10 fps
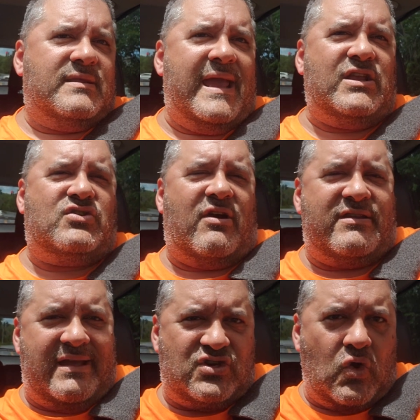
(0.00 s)
take try
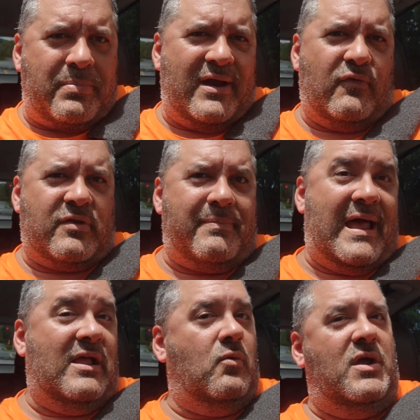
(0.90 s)
to take Joe Biden off the
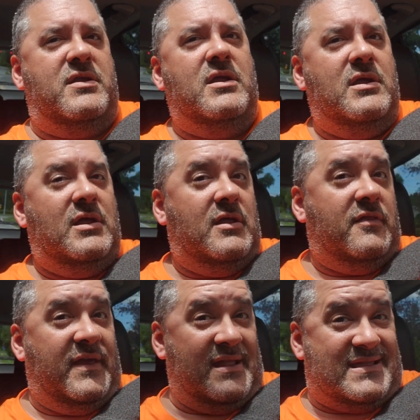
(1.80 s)
ballot
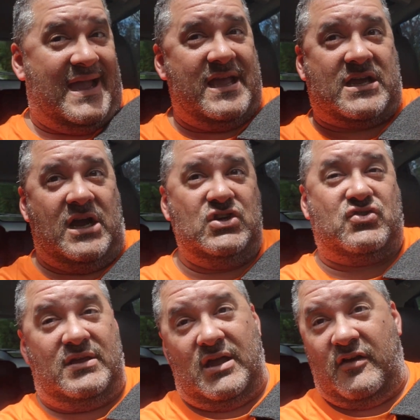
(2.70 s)
when the entire
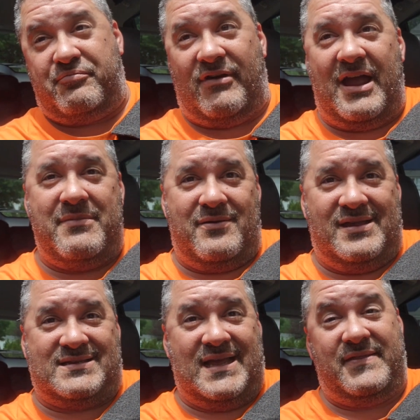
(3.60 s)
country of
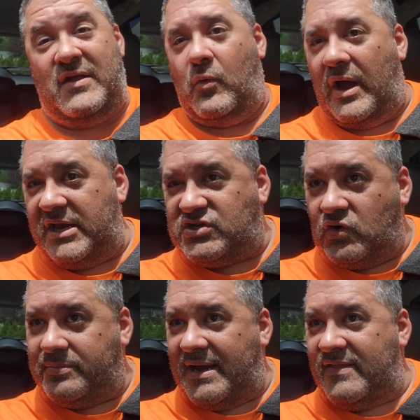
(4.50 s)
primary said they wanted
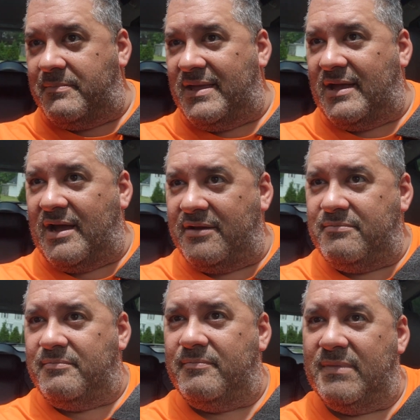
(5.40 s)
Joe Biden to be on?
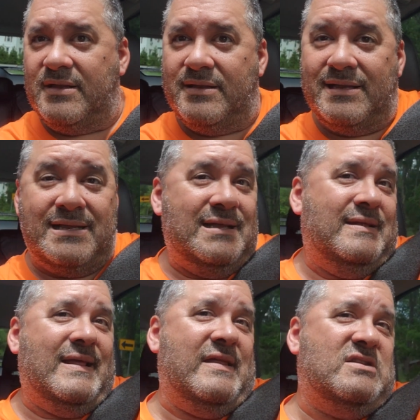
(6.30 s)

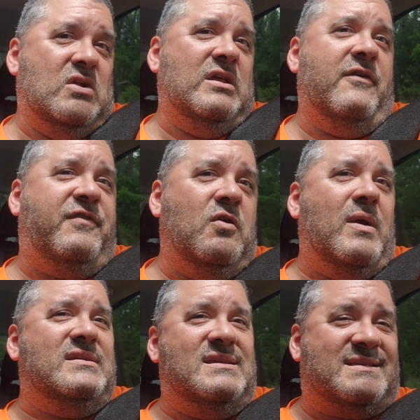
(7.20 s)
Now there's only a few
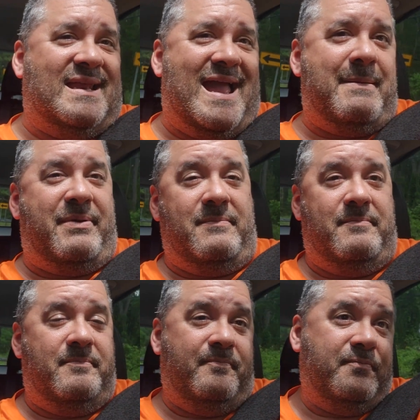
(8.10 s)
ways this could happen.
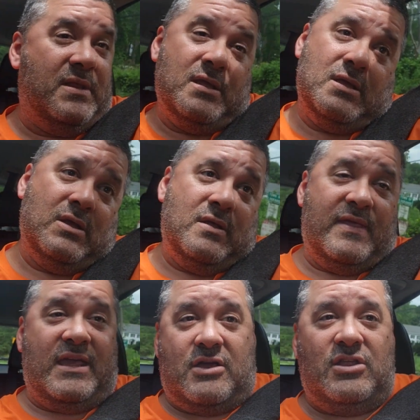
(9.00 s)

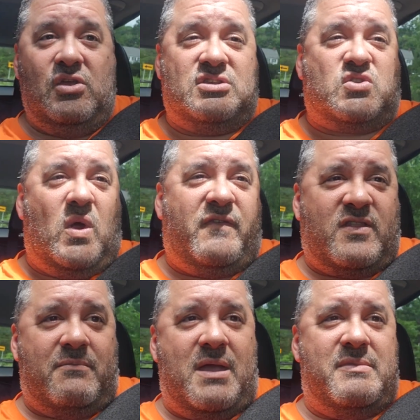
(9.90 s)
They could use the
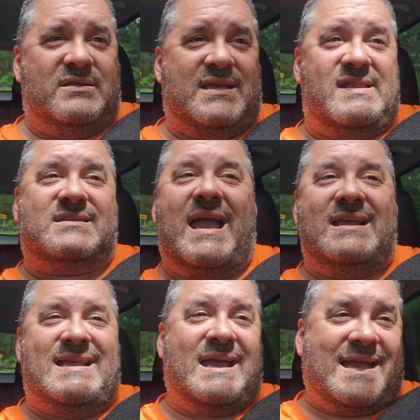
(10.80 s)
25th Amendment and say this
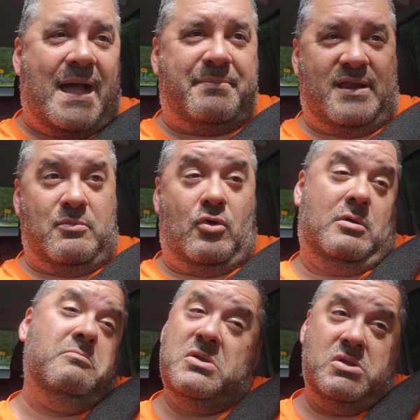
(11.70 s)
guy's not comp
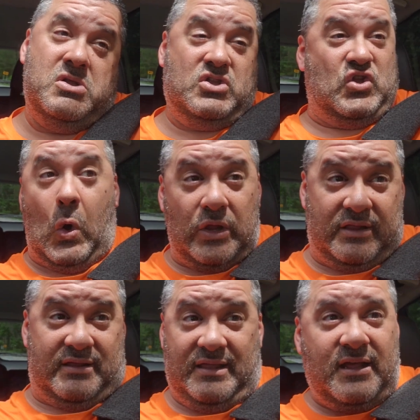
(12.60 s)
anymore.
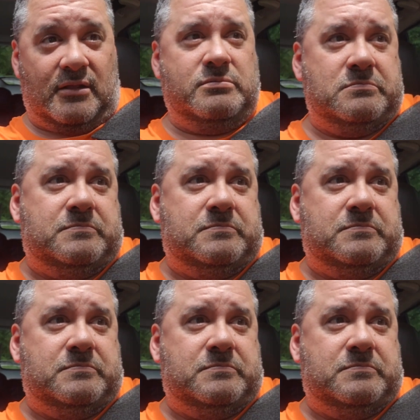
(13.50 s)
Totally illegal.